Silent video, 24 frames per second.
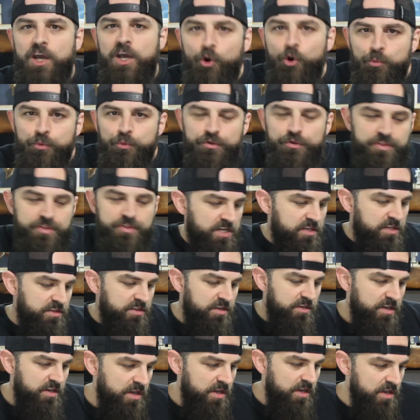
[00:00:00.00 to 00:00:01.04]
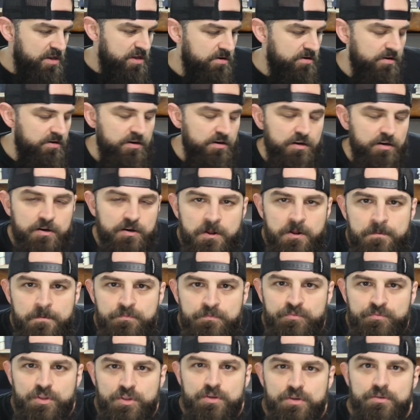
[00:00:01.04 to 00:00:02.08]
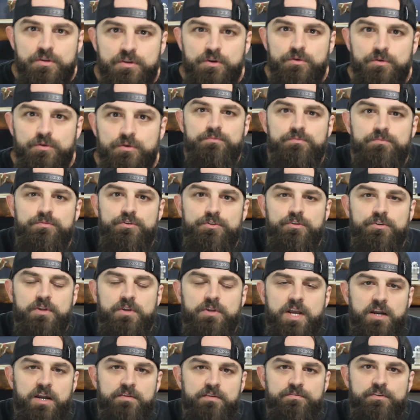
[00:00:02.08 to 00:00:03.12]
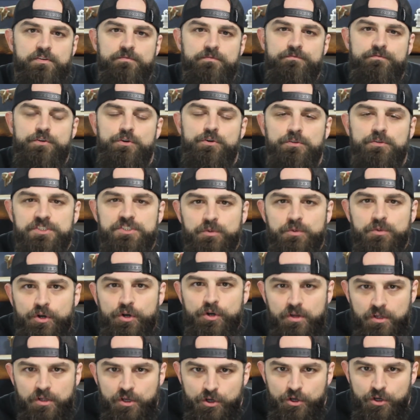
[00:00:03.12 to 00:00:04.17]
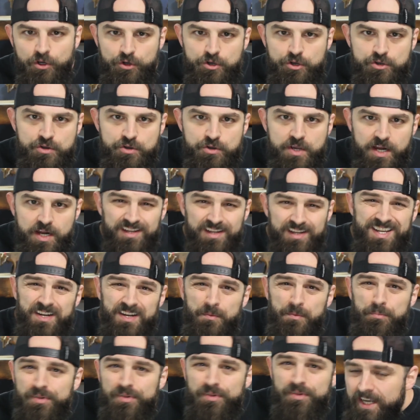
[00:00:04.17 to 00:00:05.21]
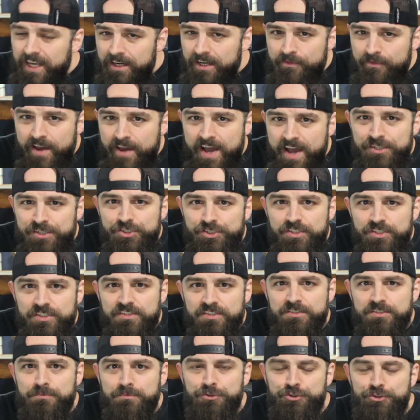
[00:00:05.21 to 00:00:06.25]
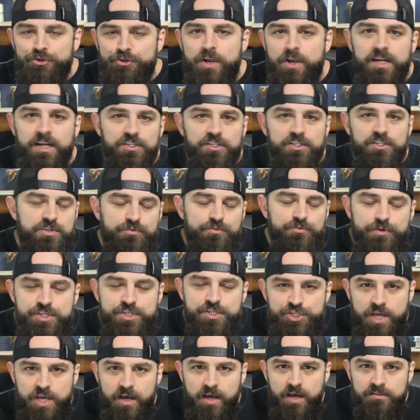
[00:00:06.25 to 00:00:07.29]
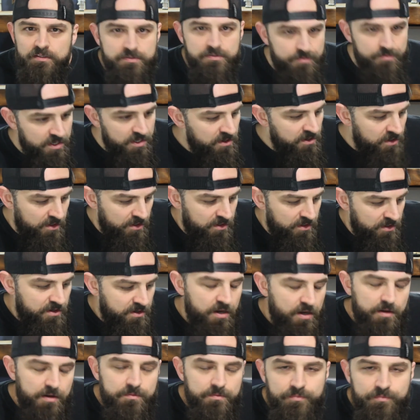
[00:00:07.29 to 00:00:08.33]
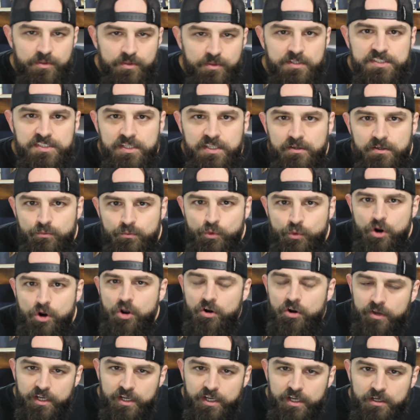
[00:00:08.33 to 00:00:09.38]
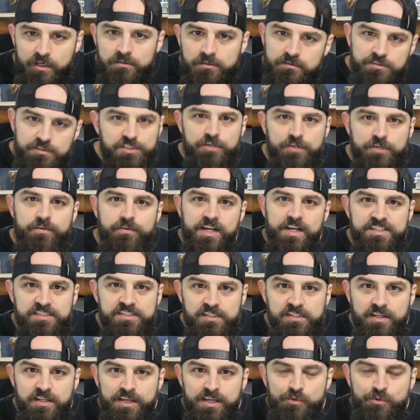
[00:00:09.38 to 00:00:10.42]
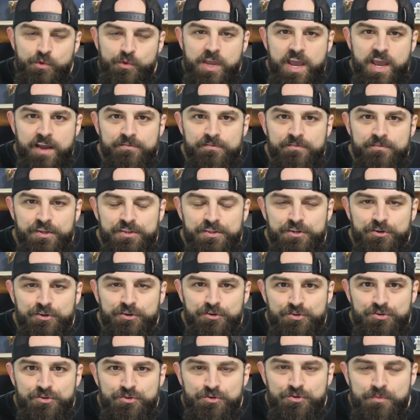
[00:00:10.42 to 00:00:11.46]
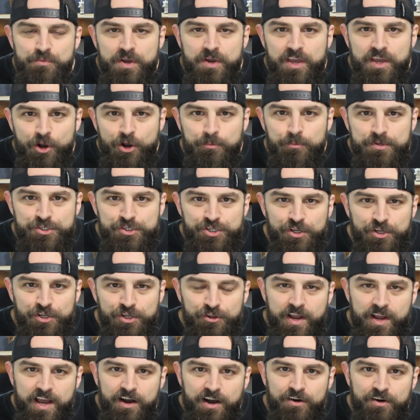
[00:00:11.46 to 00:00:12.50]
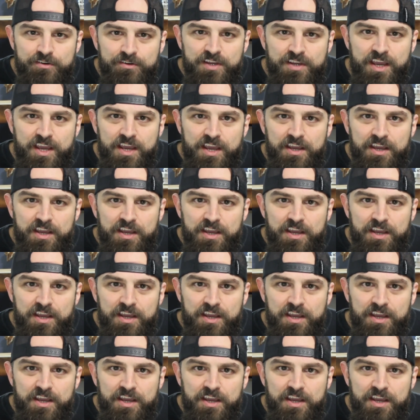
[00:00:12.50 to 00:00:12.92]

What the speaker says: help with anything, or, you're kind of confused at where to go, you kind of need a plan of action, some strategy, reach out to me. Like I said, we're all here, self-isolate, and we have nothing to do but help each other out